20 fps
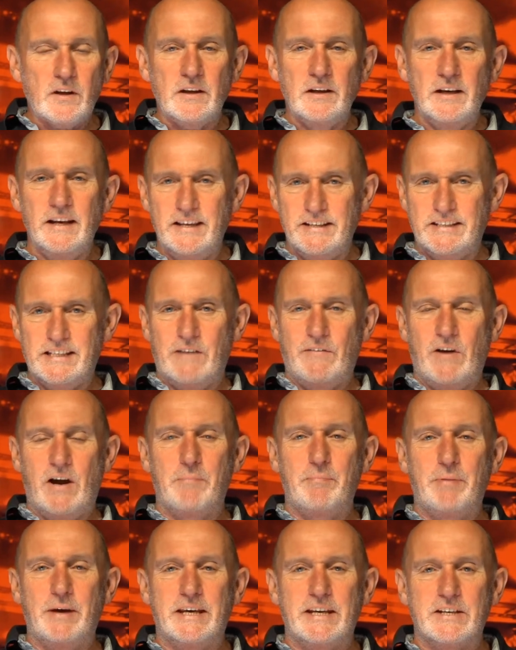Let's have our
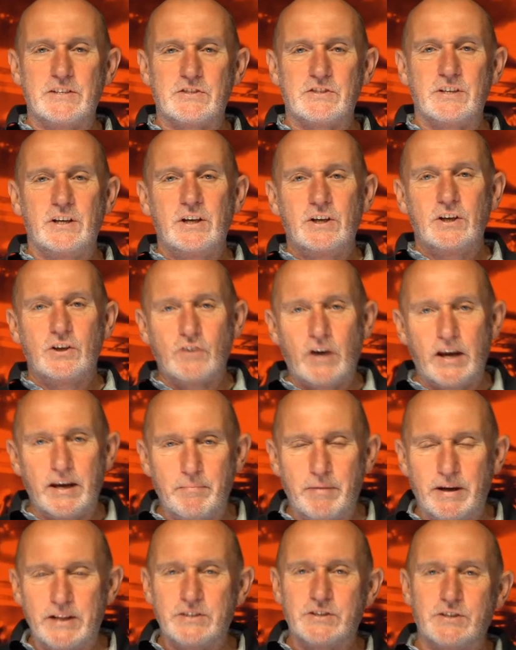biggest Greater
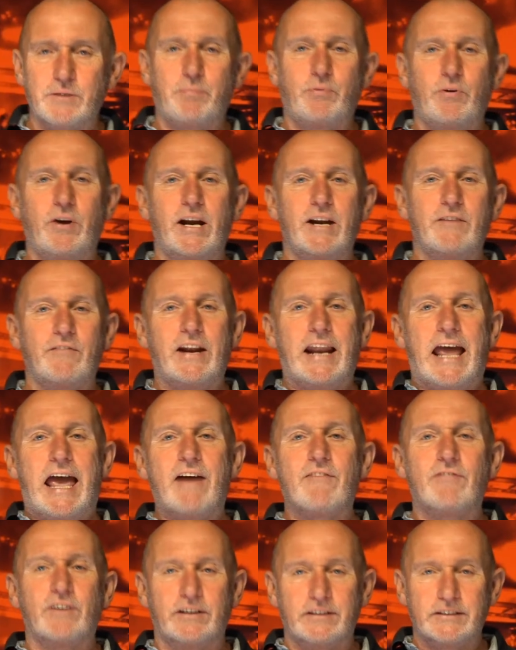Manchester Prayer event
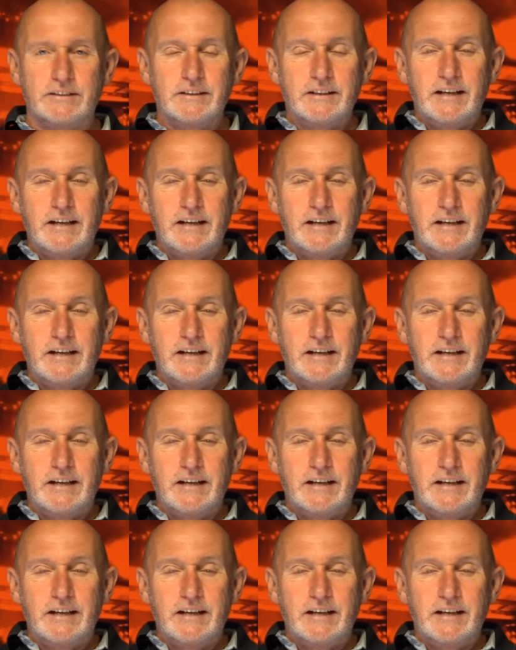ever.